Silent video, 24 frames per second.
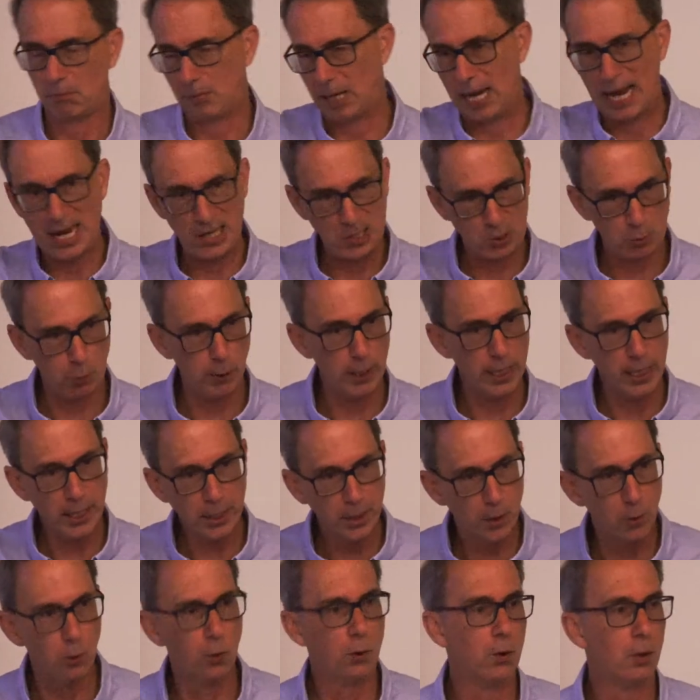last
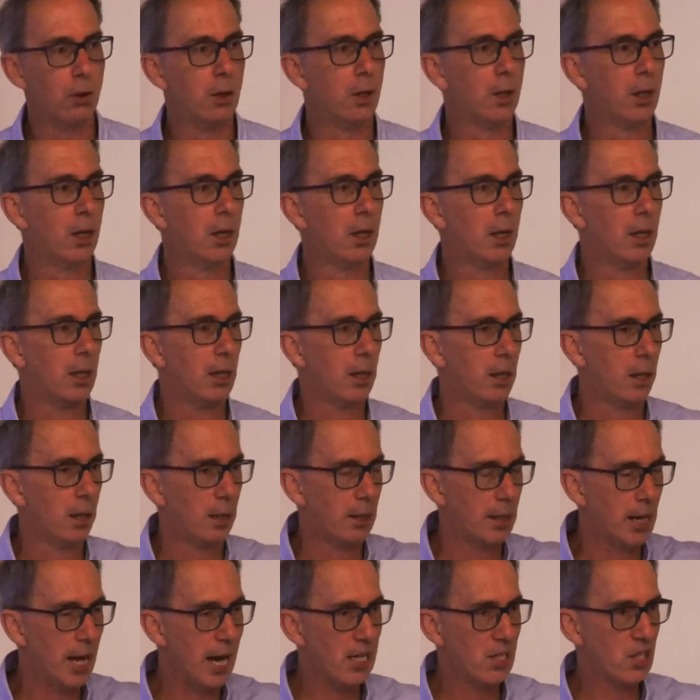week or
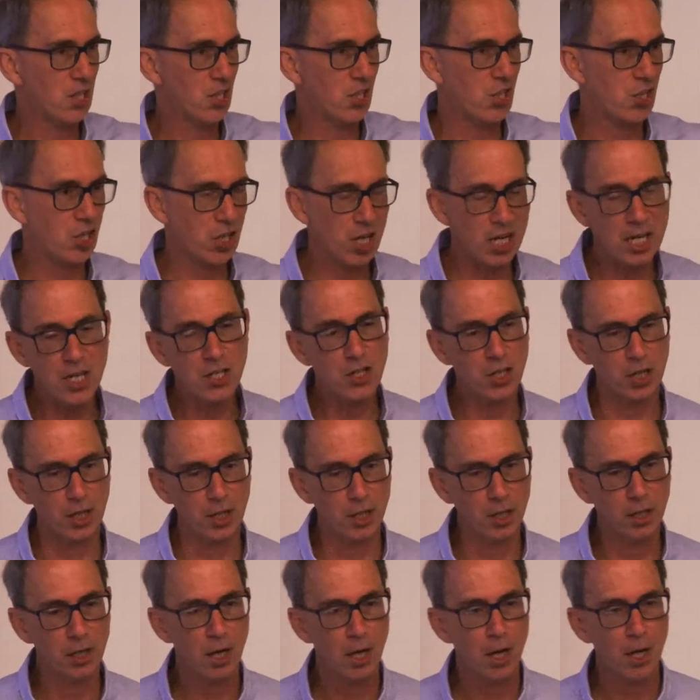last
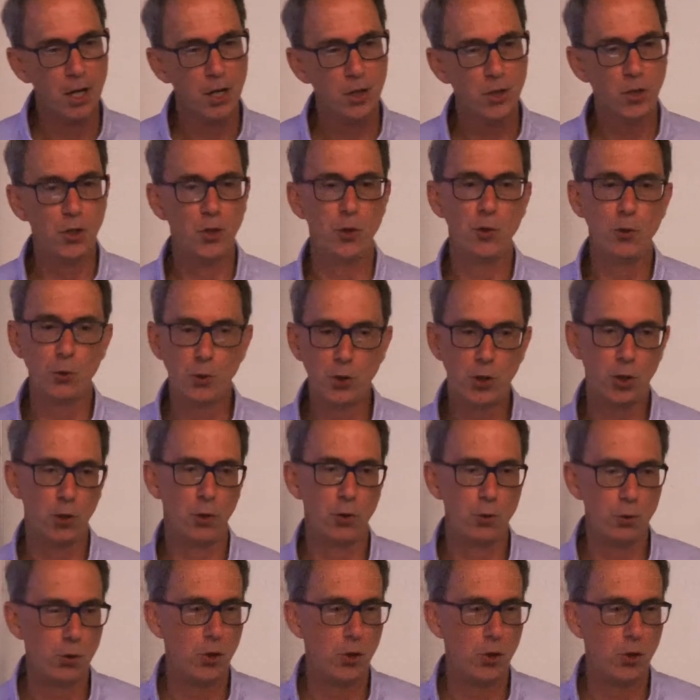season due to